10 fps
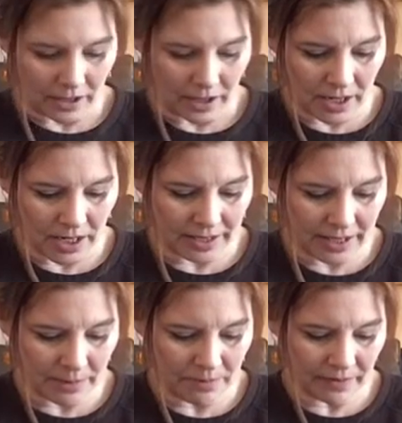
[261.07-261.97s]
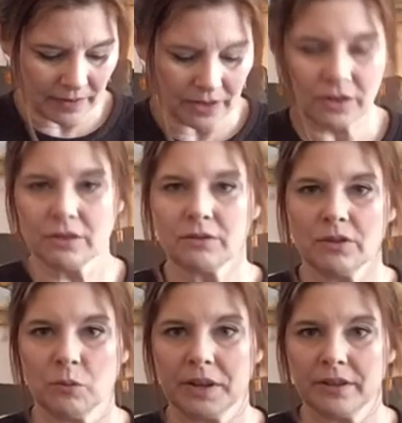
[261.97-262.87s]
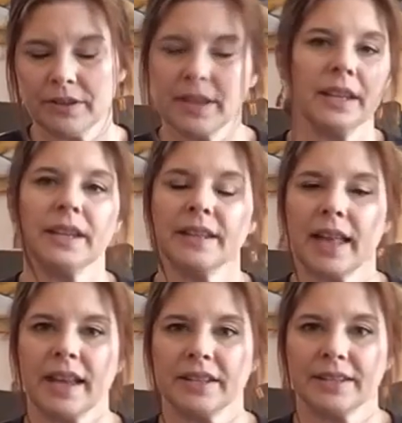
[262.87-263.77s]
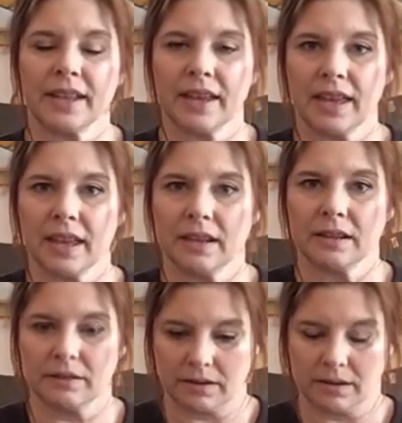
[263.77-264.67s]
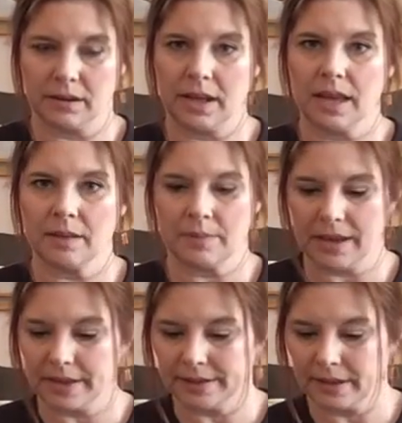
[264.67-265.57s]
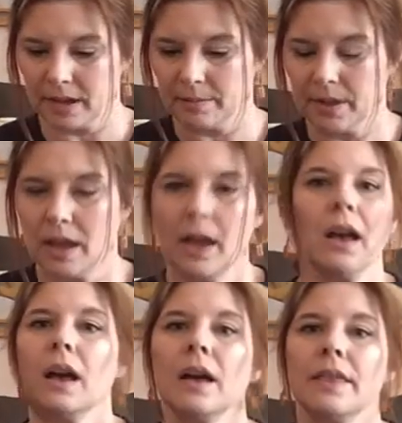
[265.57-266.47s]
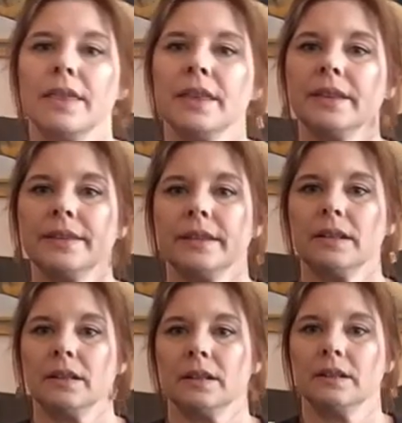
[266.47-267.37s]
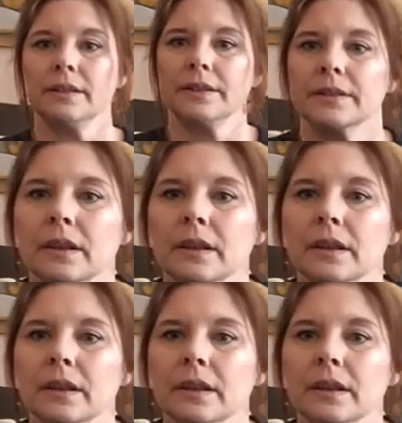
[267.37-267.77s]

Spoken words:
Any type of unusual, weird thing, I can't pass it up. This is